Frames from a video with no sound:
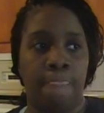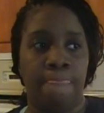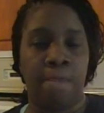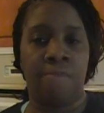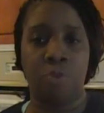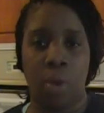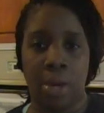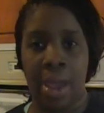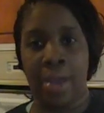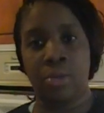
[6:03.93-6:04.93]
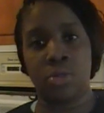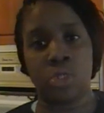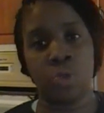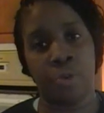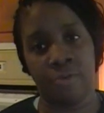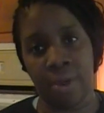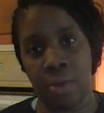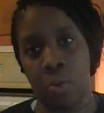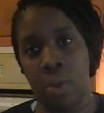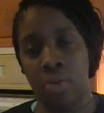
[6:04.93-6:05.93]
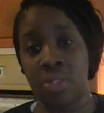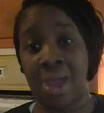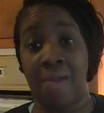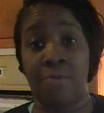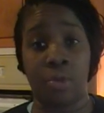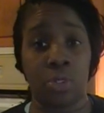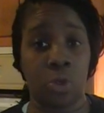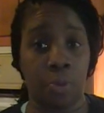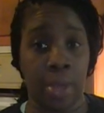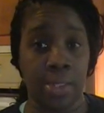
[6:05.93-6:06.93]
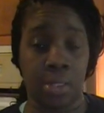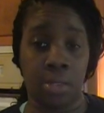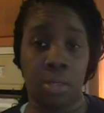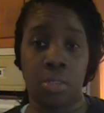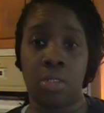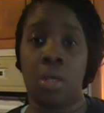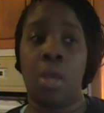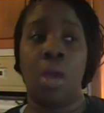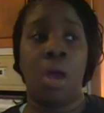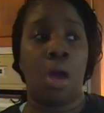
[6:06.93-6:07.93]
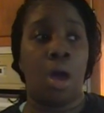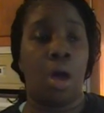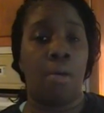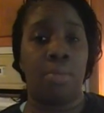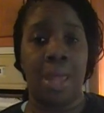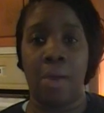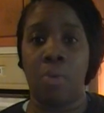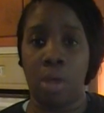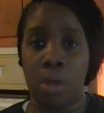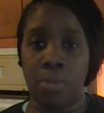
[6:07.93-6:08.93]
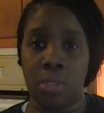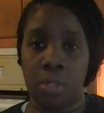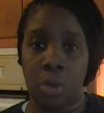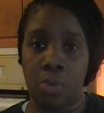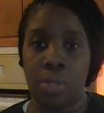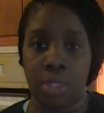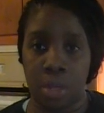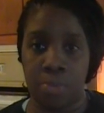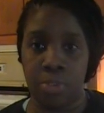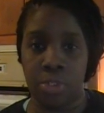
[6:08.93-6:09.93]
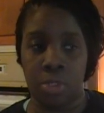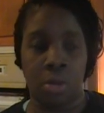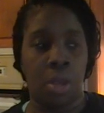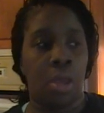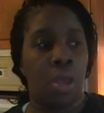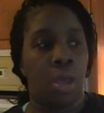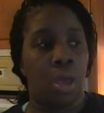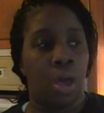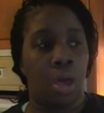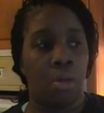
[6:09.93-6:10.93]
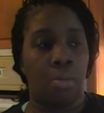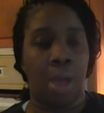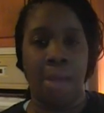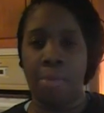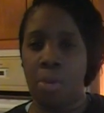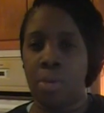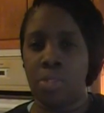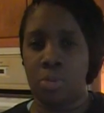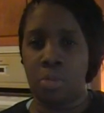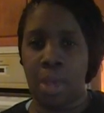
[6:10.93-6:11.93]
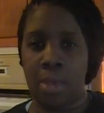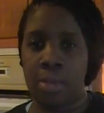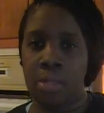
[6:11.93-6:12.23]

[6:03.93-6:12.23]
If you want to add your super fat oils after the soap has cooked, that will help to lower the temperature. I'm going to make